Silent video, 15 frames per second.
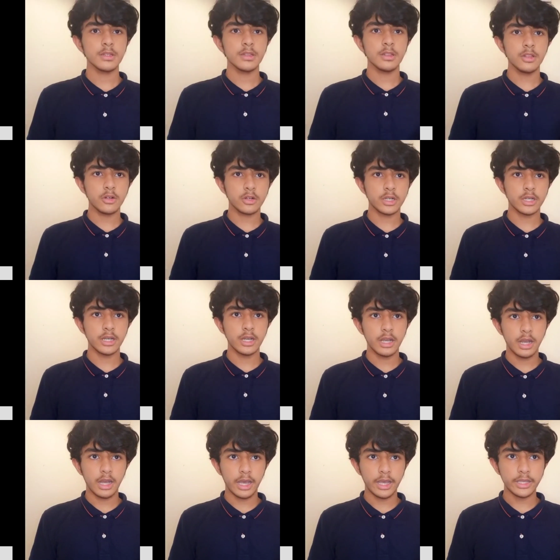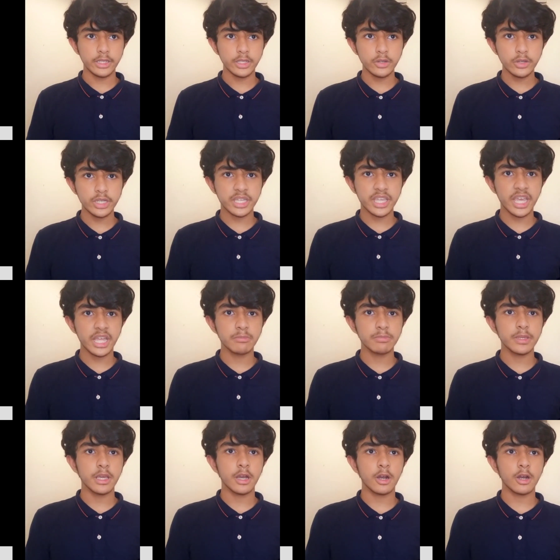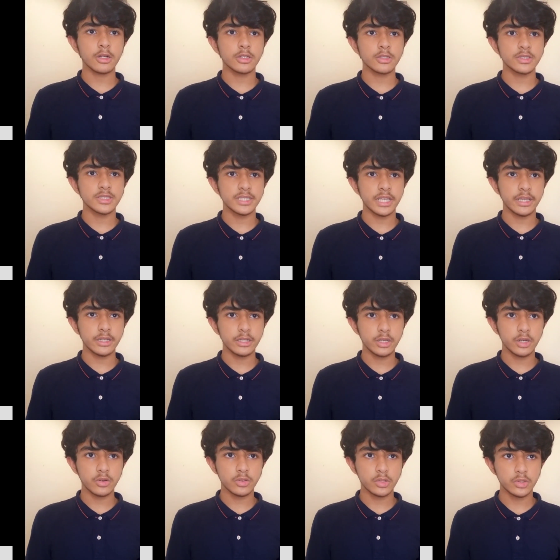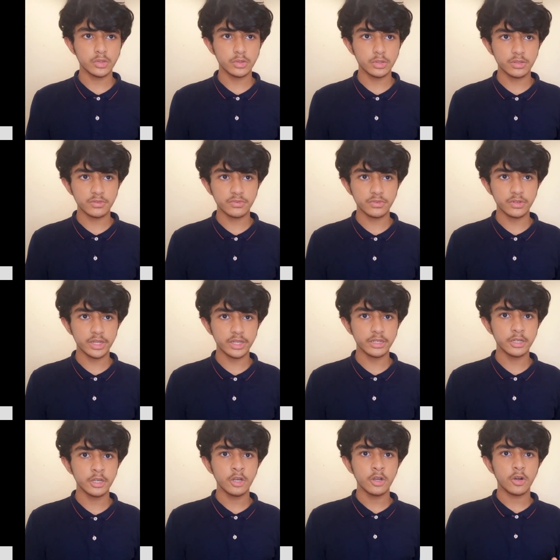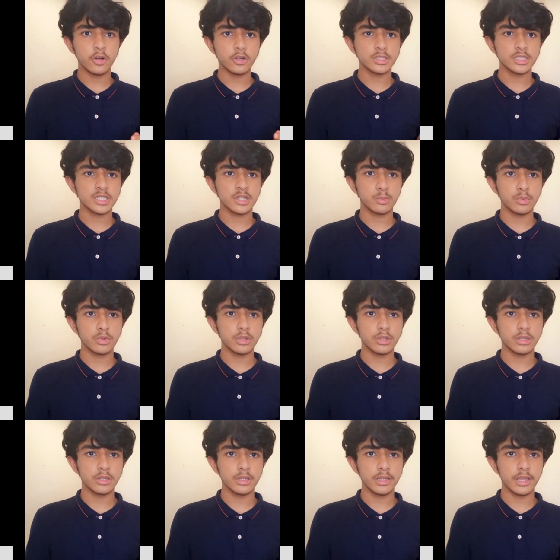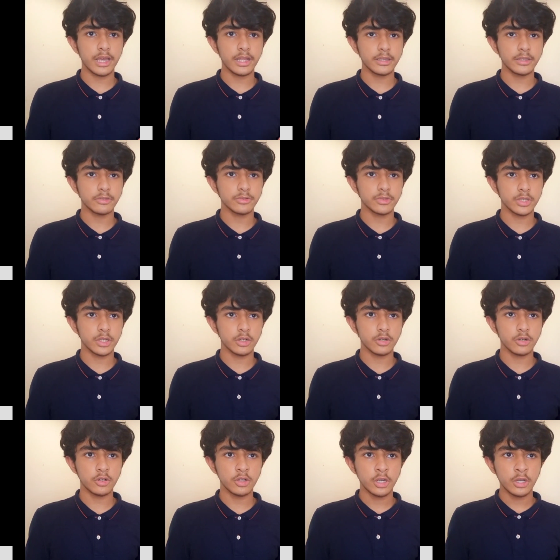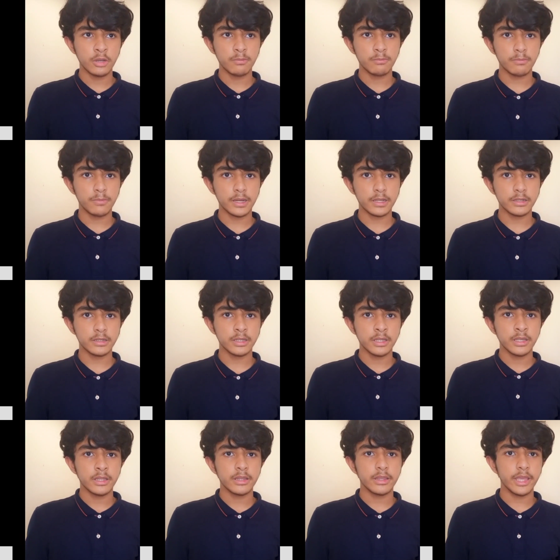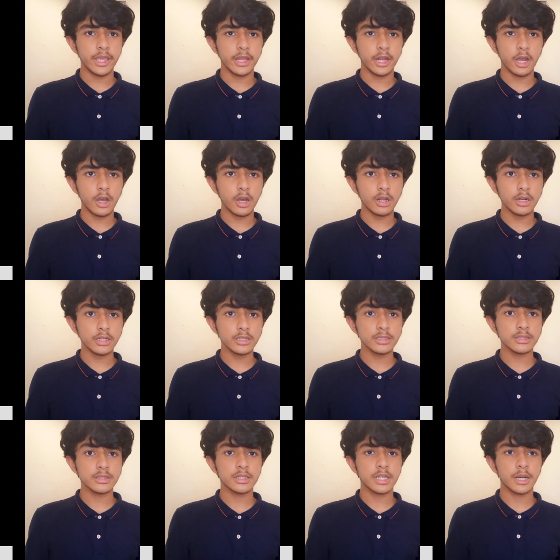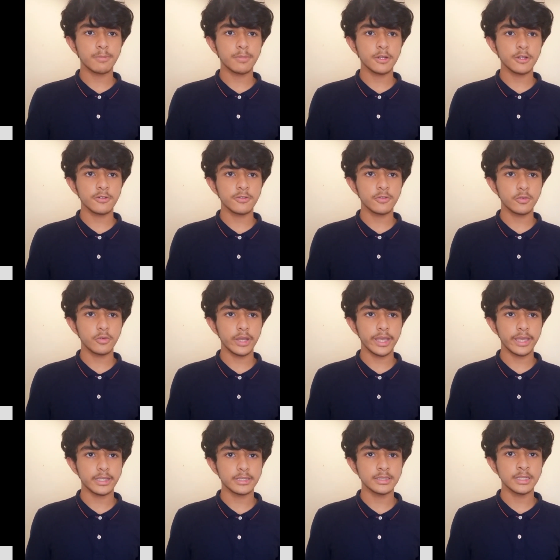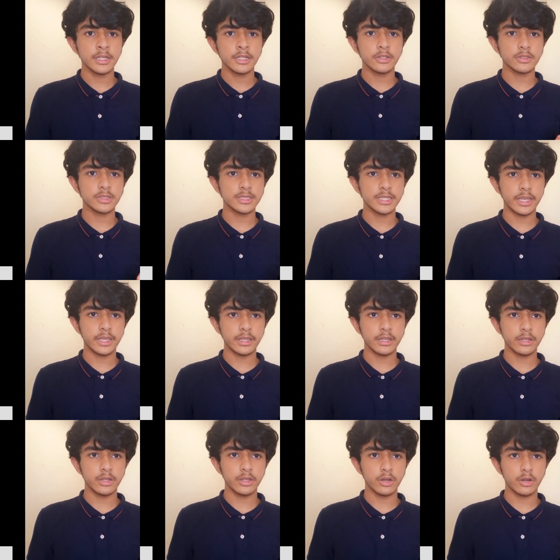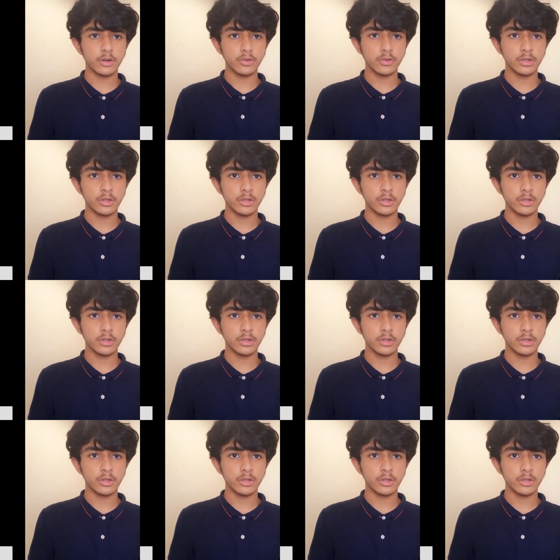Look, I know it can be hard to say no to a friend or someone that you know, but there are a couple of ways to say no